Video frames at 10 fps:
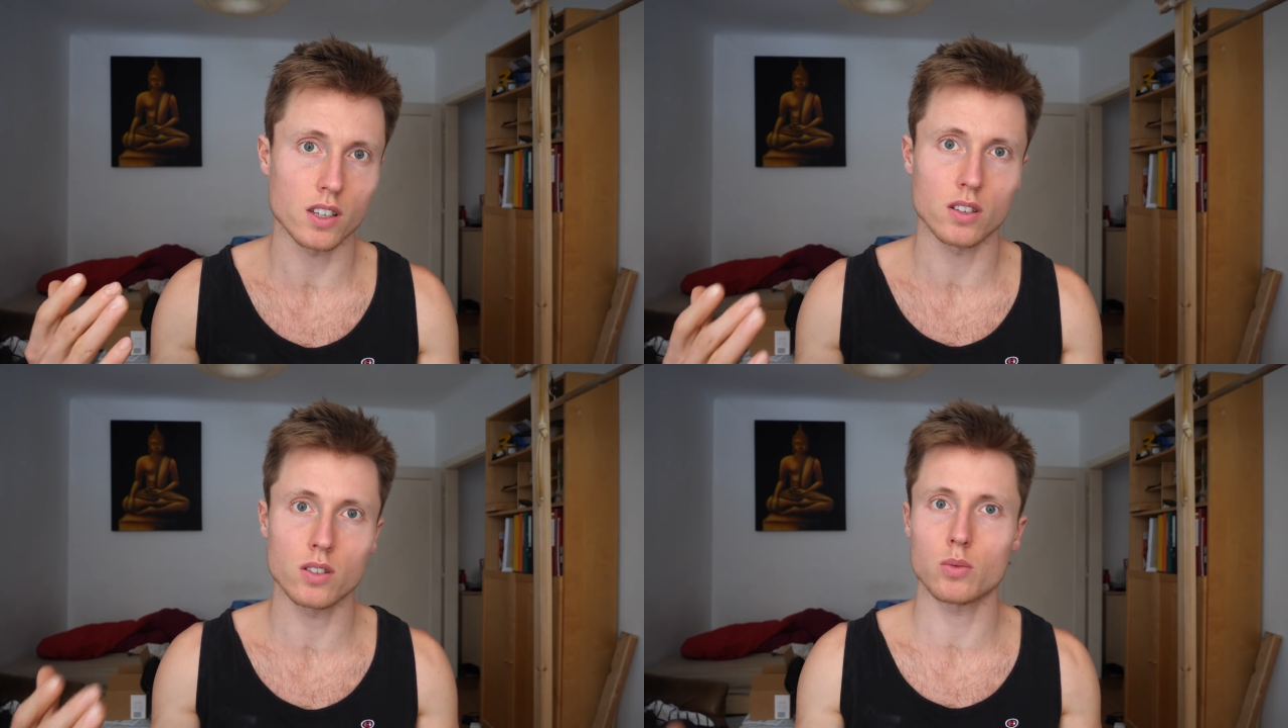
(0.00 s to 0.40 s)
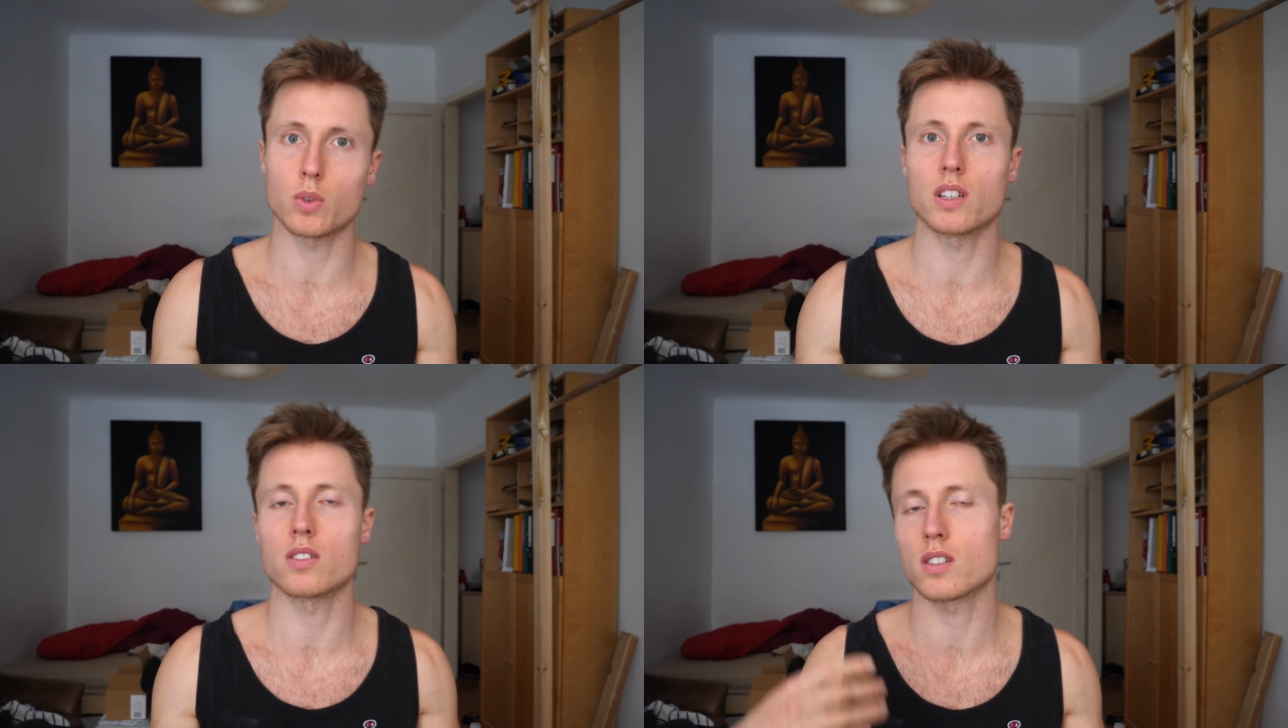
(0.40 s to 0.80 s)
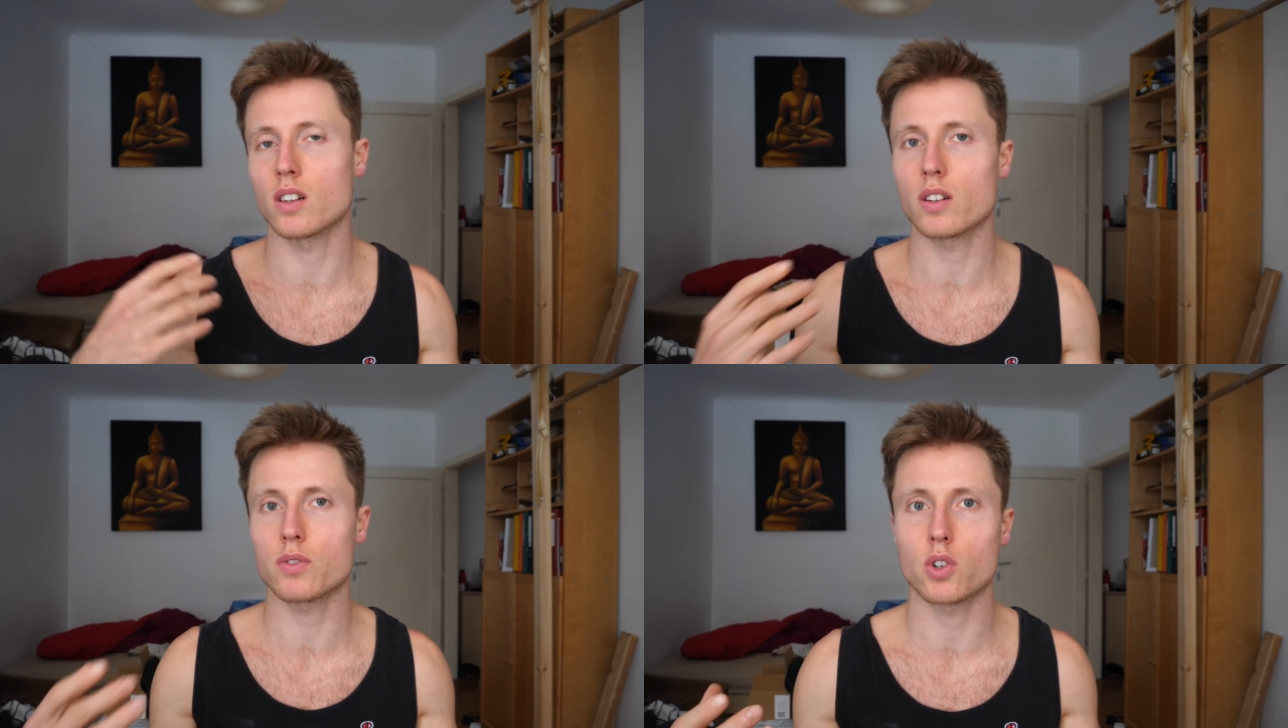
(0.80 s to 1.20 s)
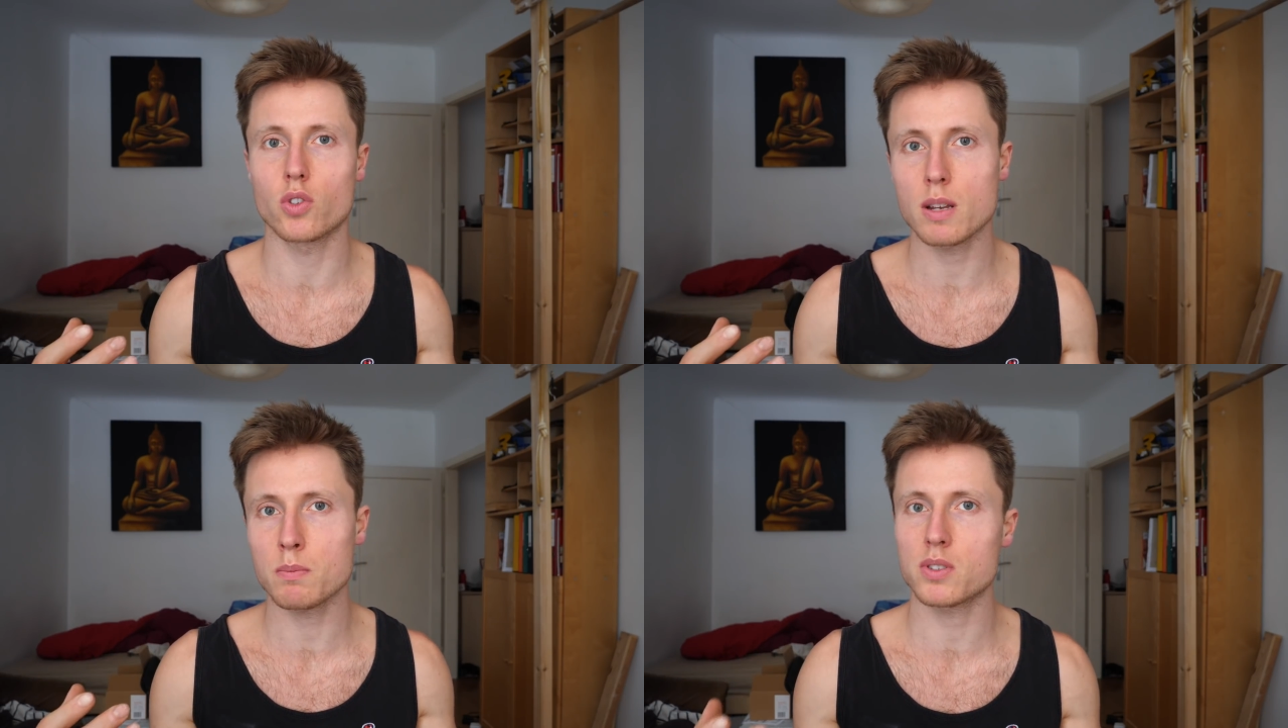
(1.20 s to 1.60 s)
You know, when there is a lot of
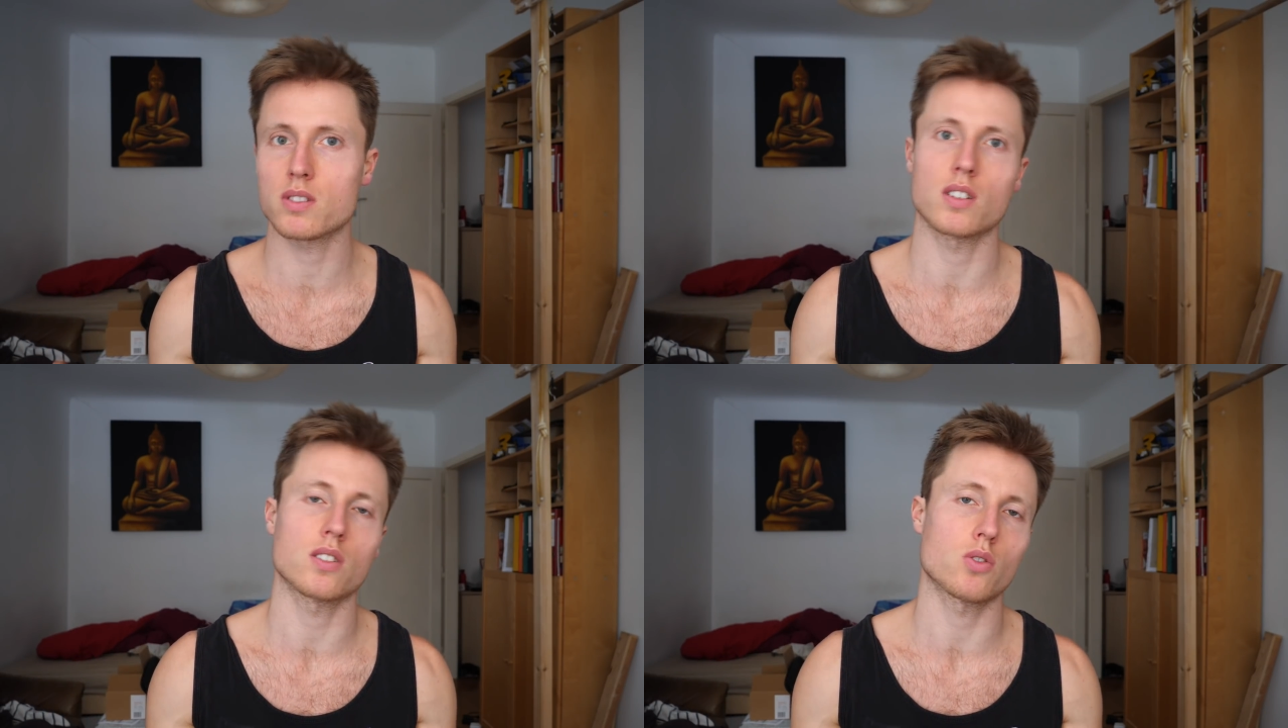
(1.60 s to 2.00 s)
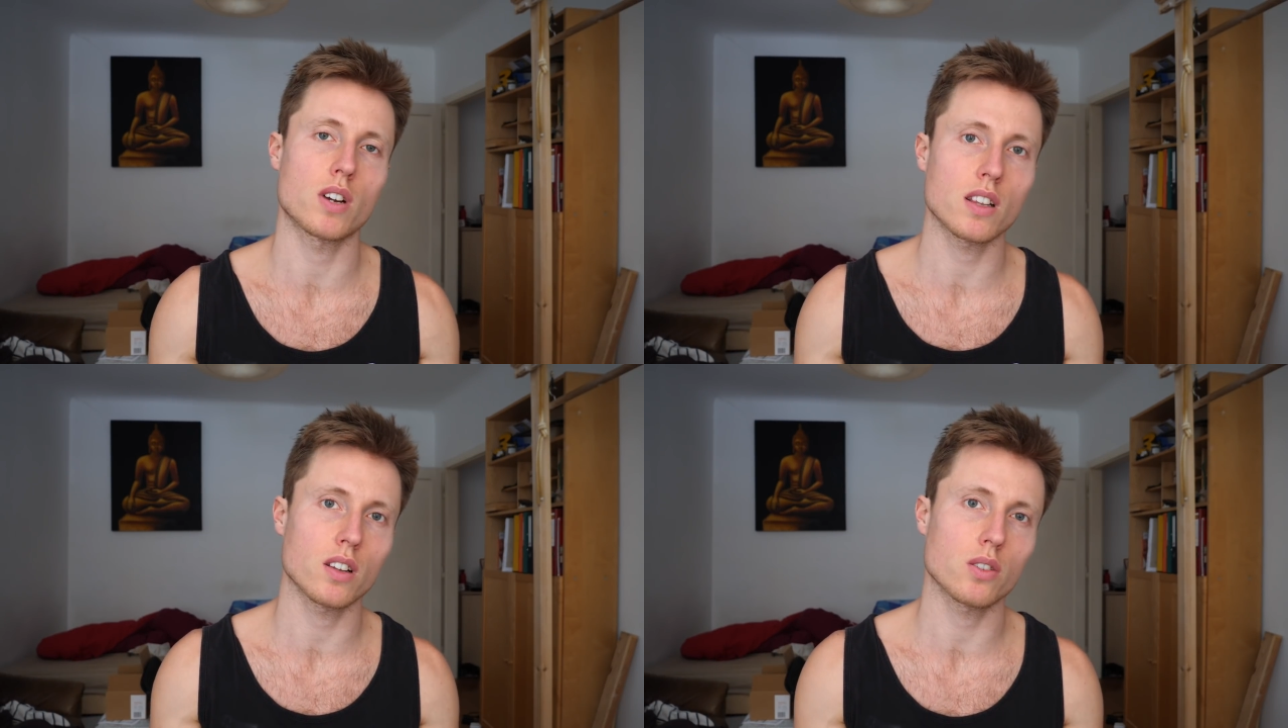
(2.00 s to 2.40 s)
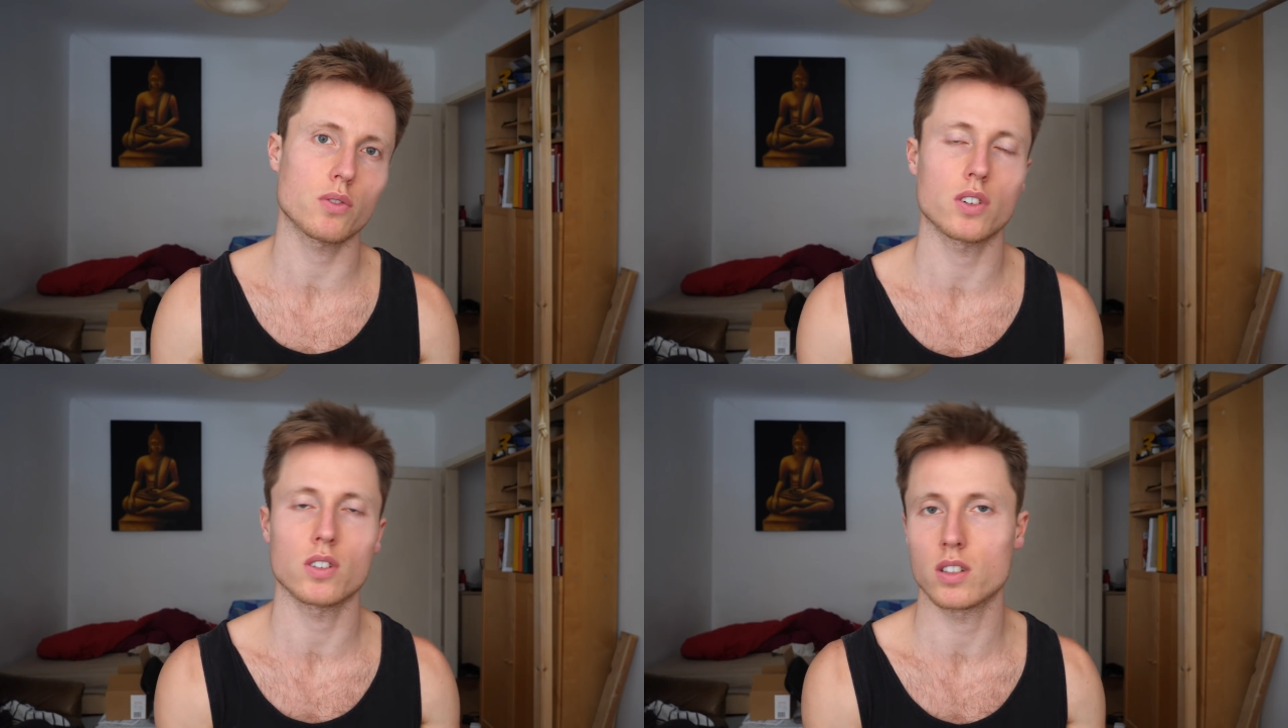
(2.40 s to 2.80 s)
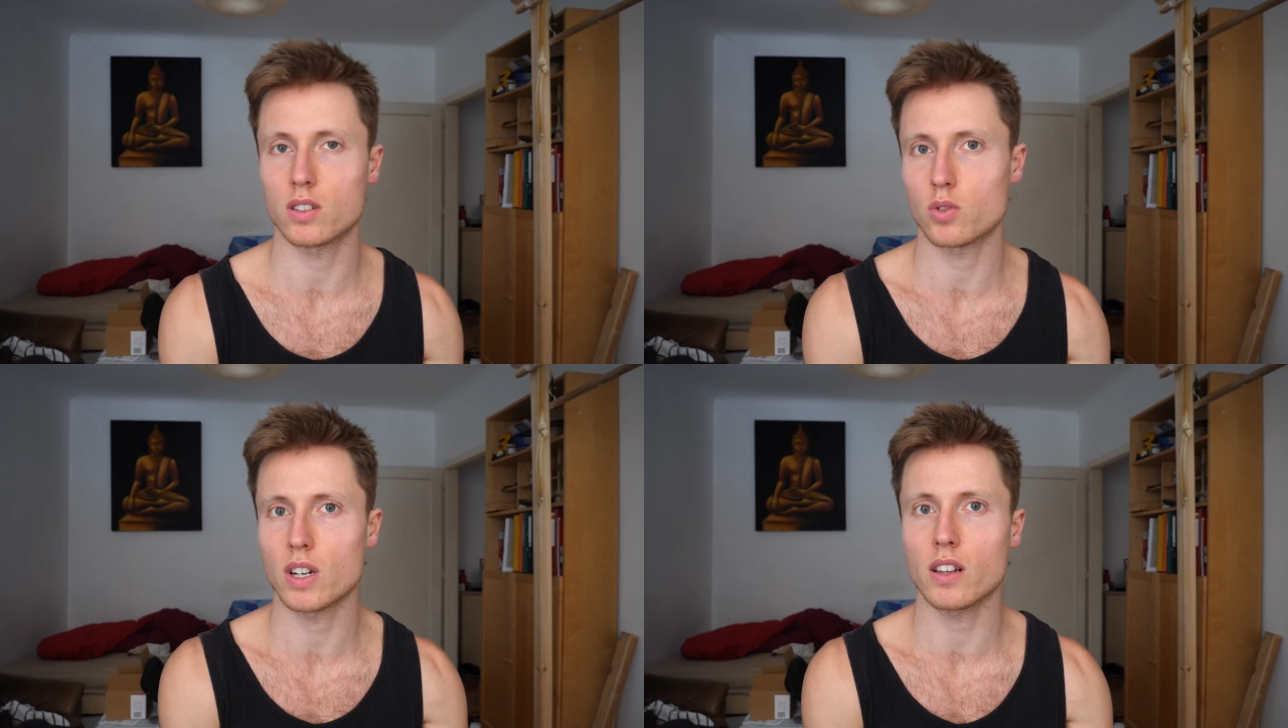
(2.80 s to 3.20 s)
crimps, then train a lot
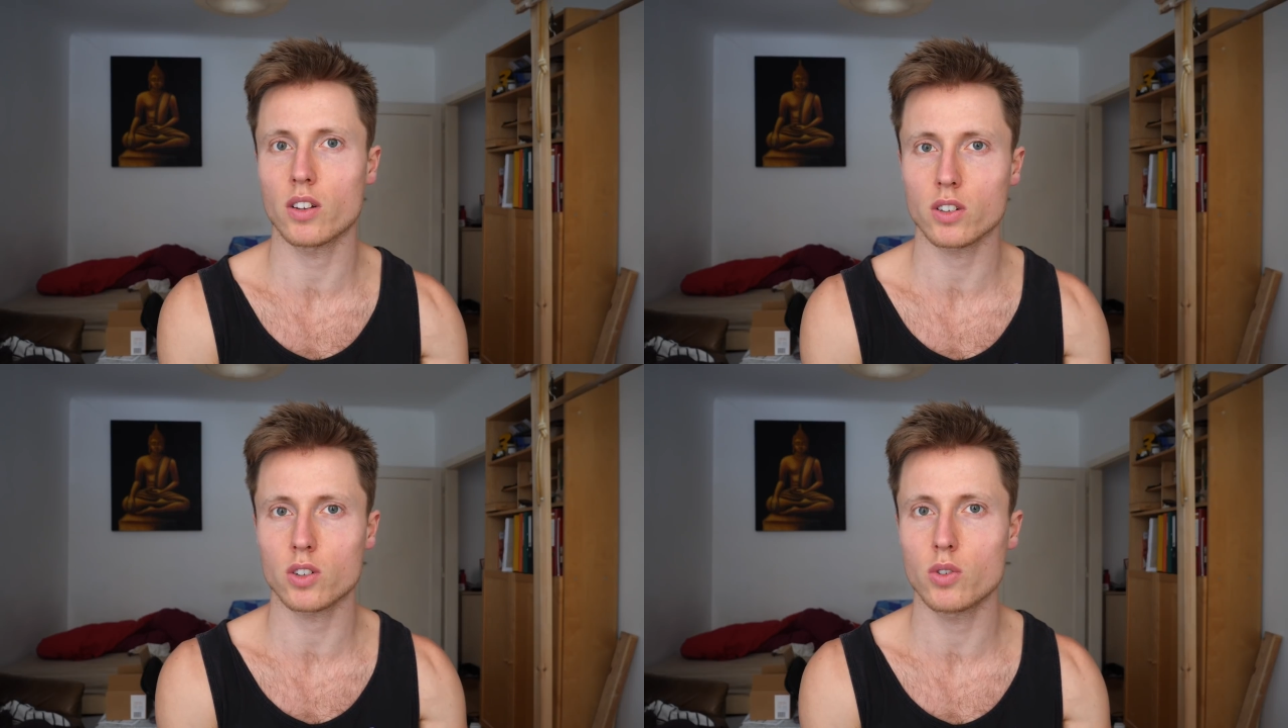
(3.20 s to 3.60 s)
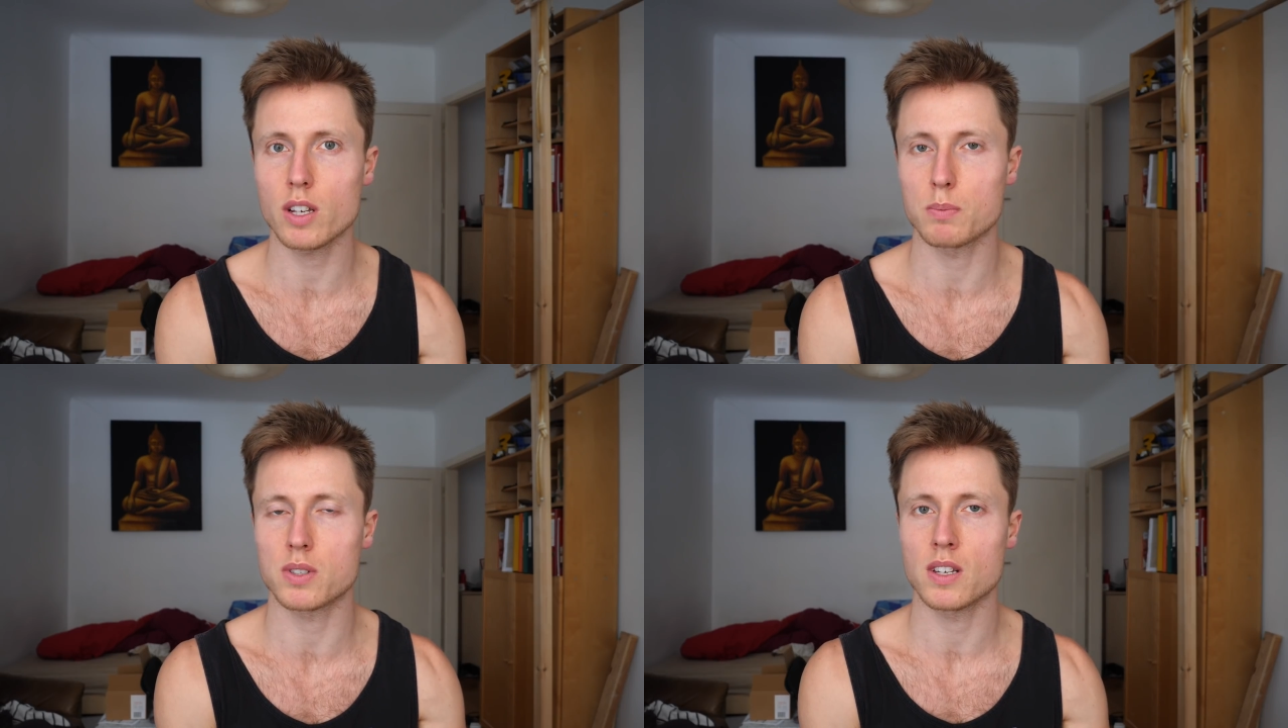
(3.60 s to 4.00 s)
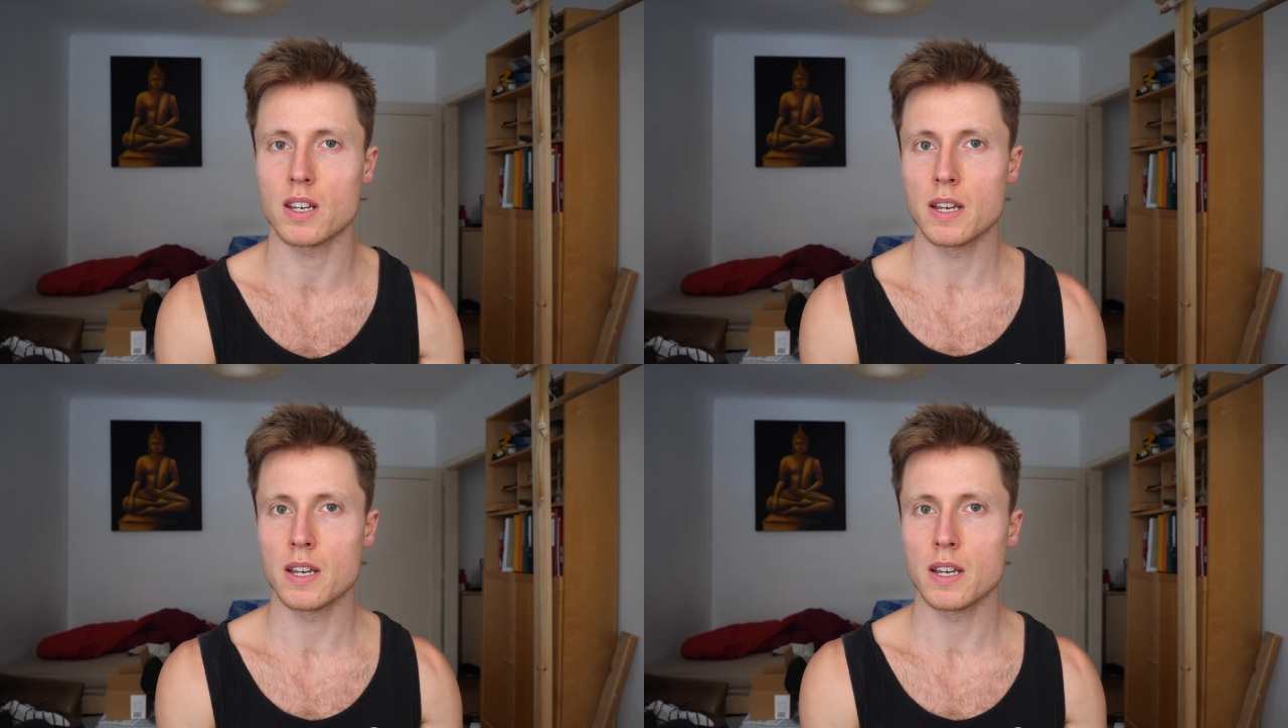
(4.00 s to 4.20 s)
on crimps.